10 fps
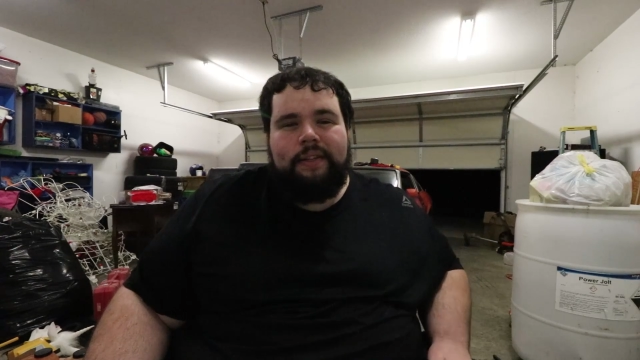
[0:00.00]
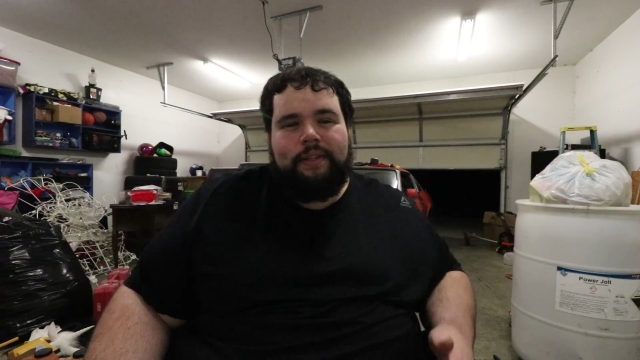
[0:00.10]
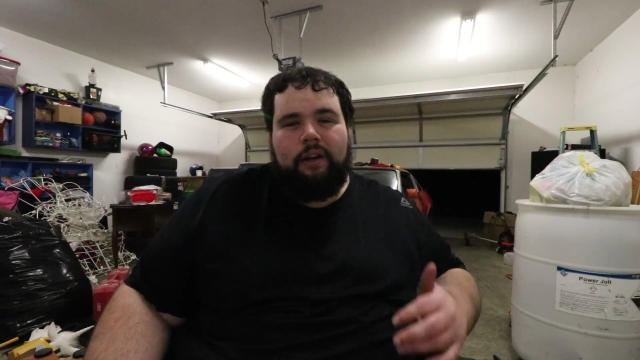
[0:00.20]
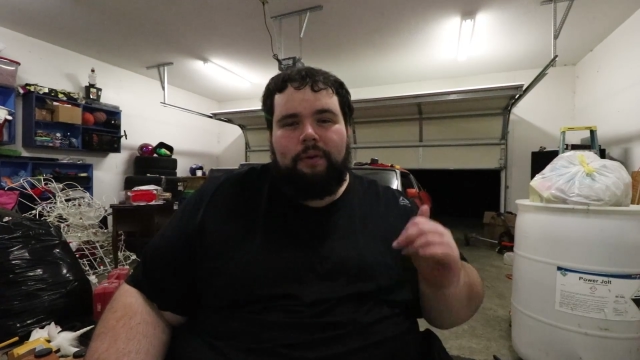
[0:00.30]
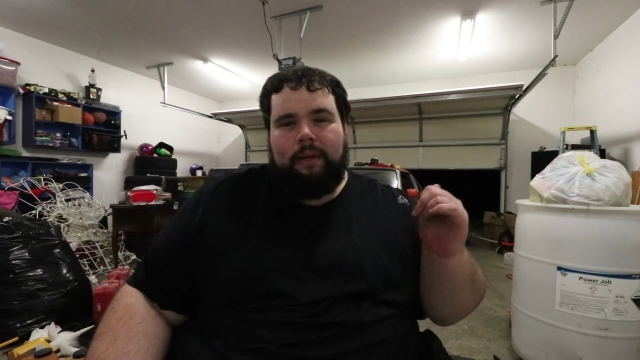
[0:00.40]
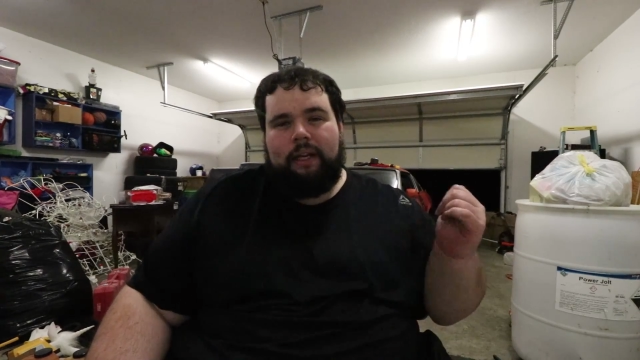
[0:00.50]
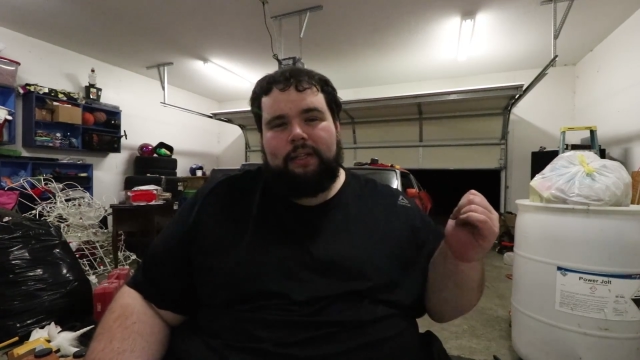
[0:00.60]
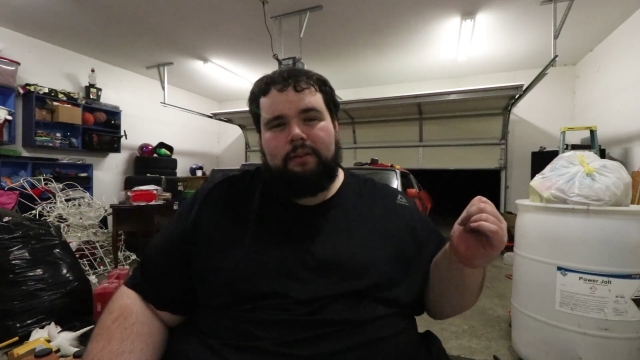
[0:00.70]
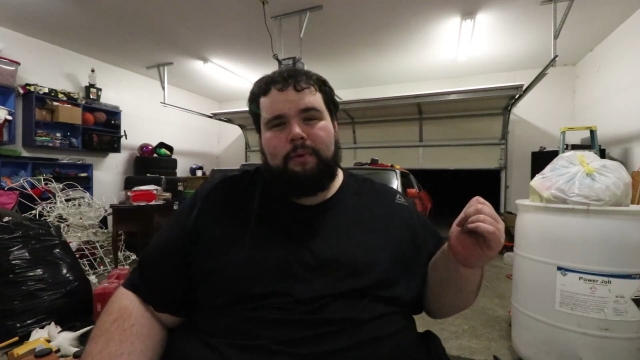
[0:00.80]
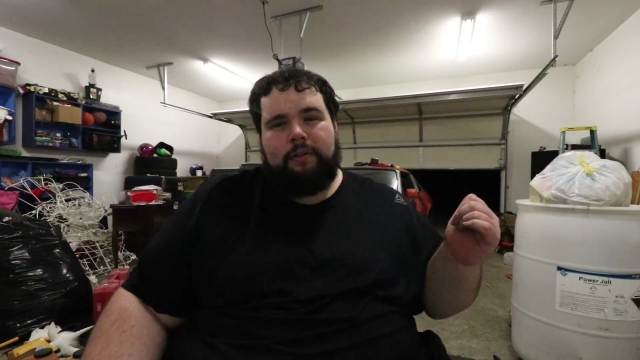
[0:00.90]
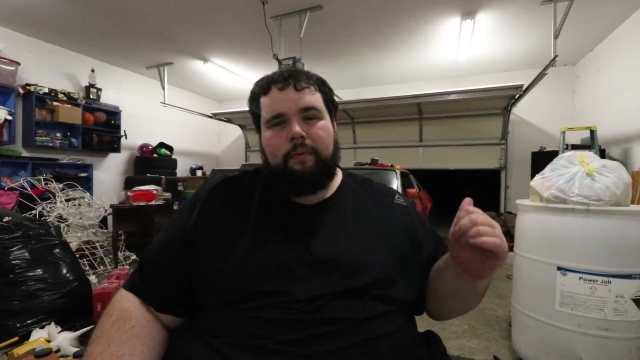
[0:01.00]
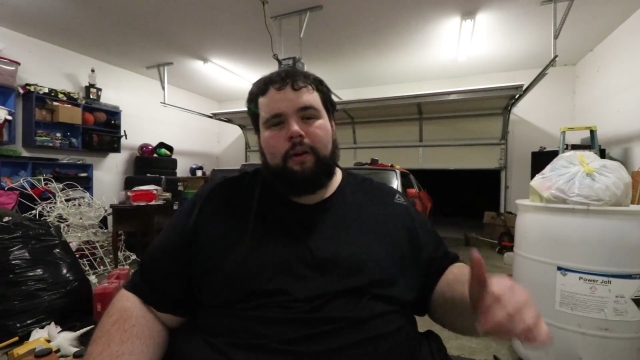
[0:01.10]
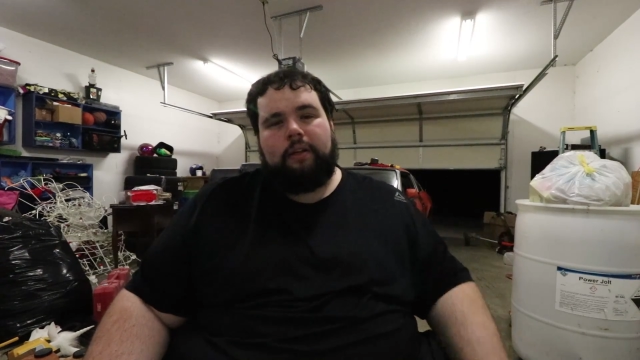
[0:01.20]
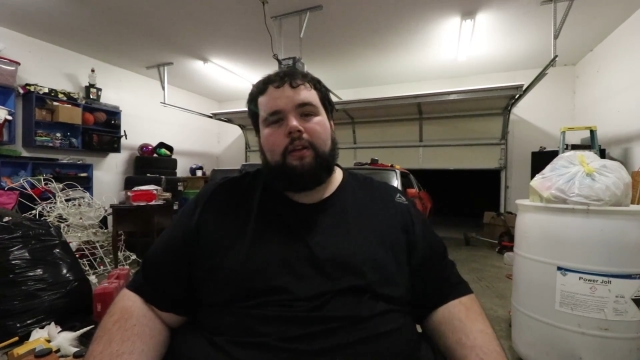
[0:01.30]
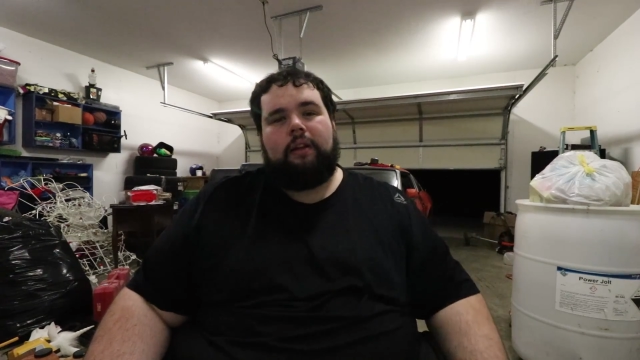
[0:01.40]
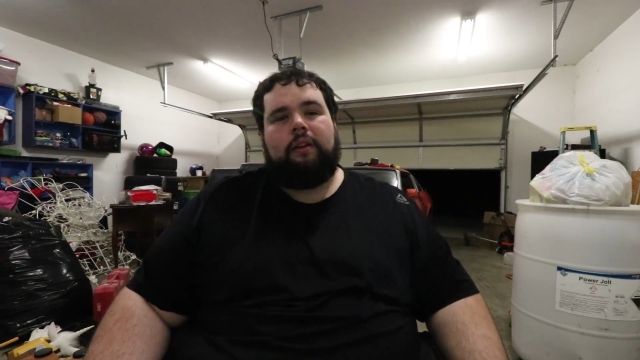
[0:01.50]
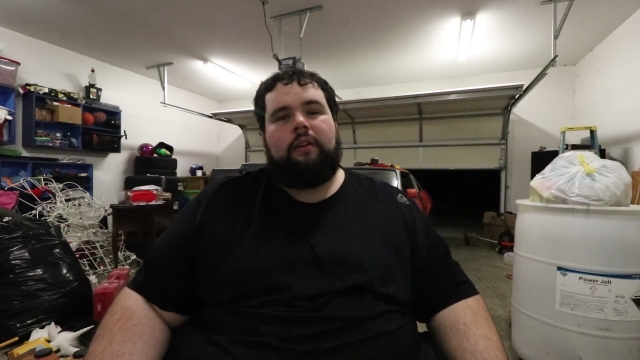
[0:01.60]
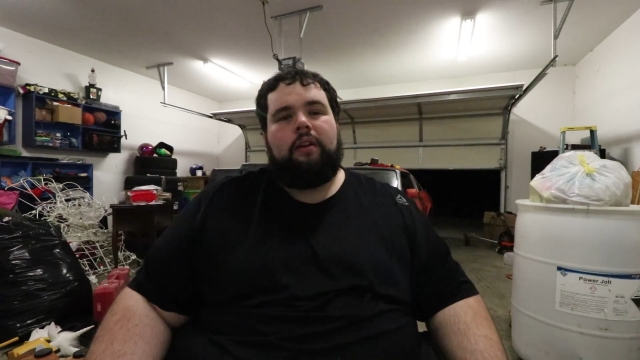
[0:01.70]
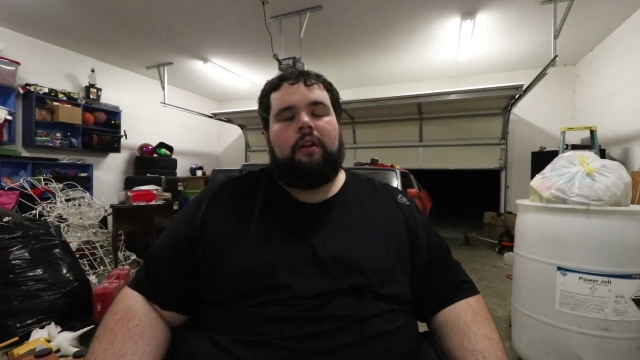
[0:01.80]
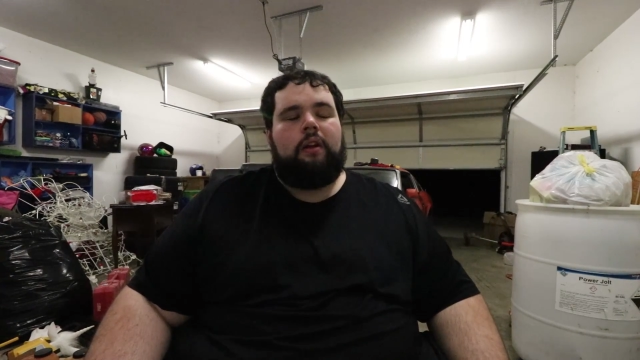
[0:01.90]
Sorry we didn't get too much work done,